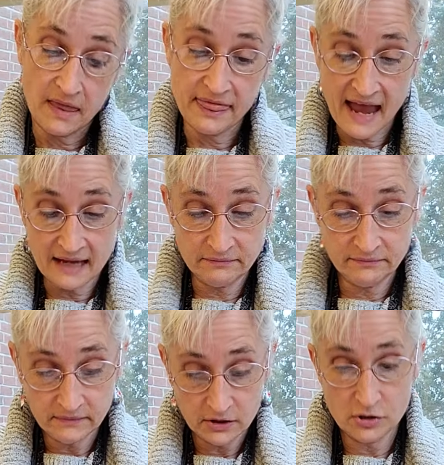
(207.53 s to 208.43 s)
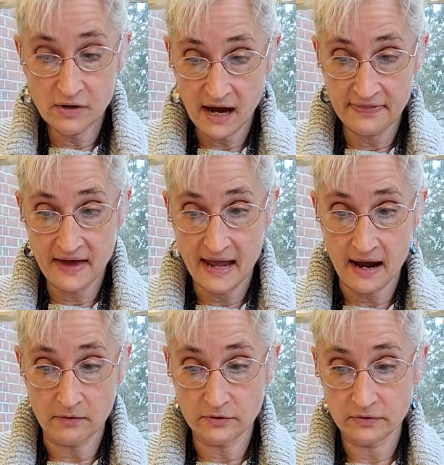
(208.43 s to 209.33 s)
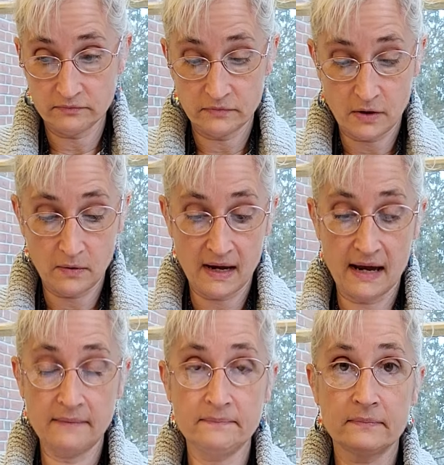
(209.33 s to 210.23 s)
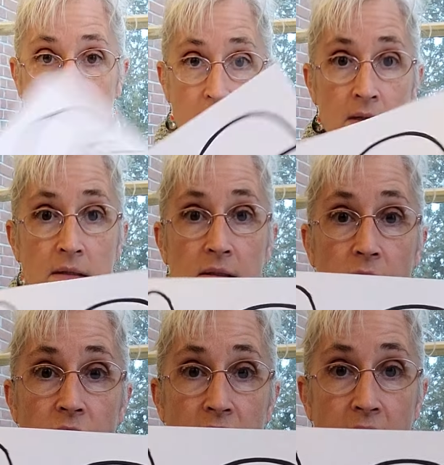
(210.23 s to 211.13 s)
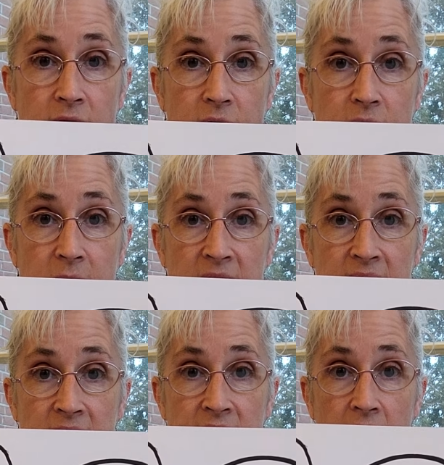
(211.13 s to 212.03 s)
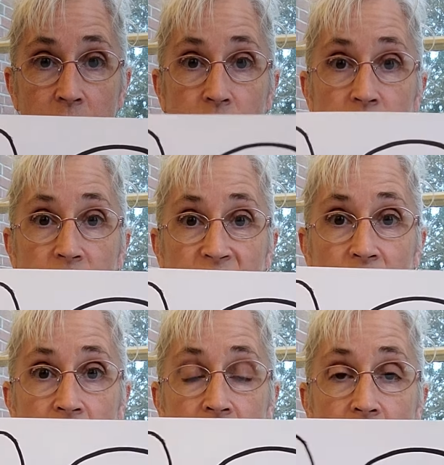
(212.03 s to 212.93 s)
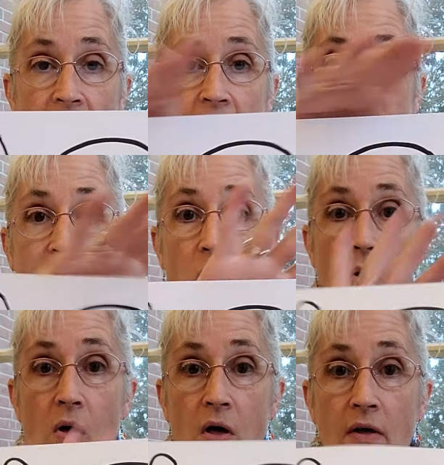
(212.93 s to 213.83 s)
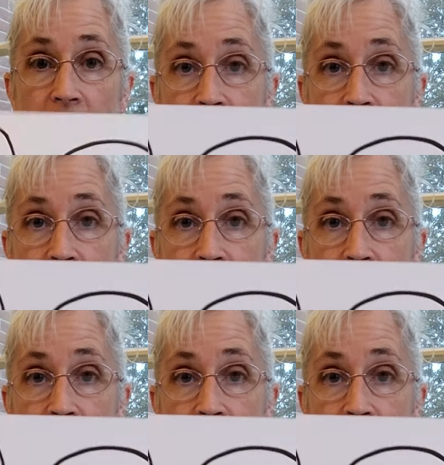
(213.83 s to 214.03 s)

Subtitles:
then you cut that out, okay? So you cut those pieces out so that you have all the